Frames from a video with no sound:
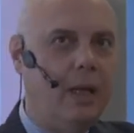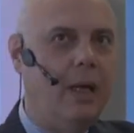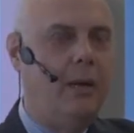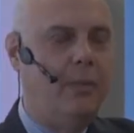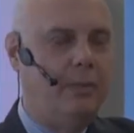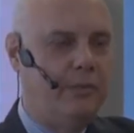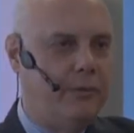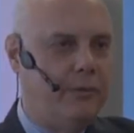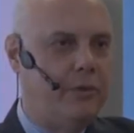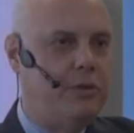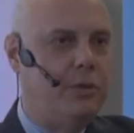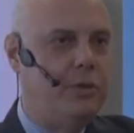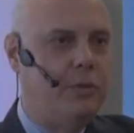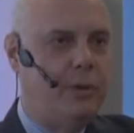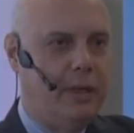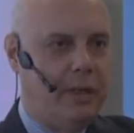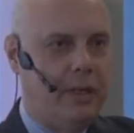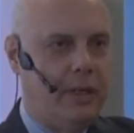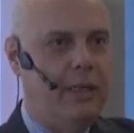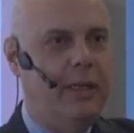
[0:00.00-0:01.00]
Oh, for
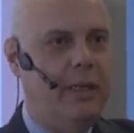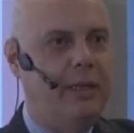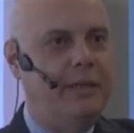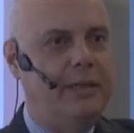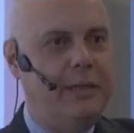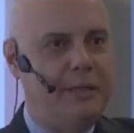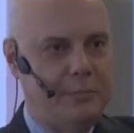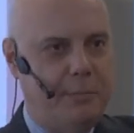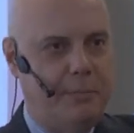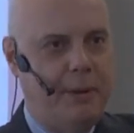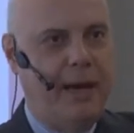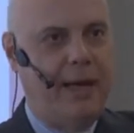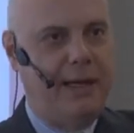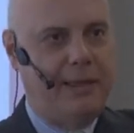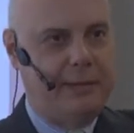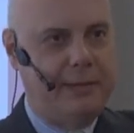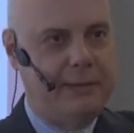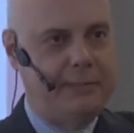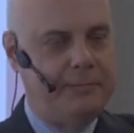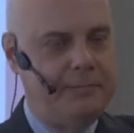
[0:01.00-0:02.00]
sure, it is
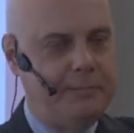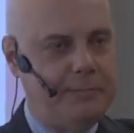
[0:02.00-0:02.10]
part.